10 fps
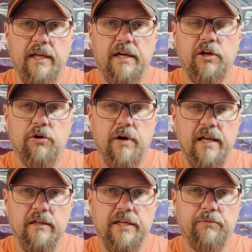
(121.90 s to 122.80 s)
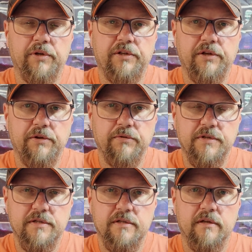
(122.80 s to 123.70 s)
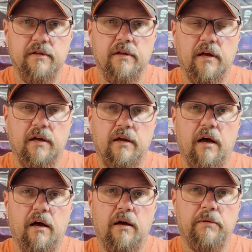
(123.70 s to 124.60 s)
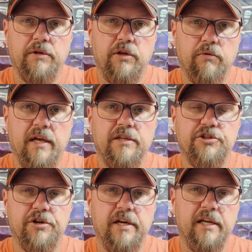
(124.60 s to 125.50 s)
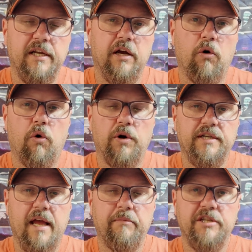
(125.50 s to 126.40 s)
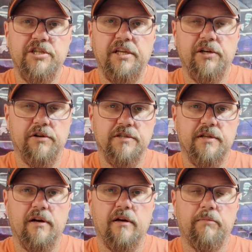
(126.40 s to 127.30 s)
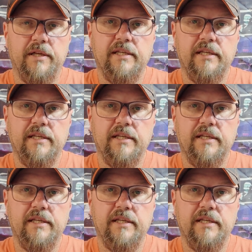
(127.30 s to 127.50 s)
it greatly reduce you injuring or damaging your stump?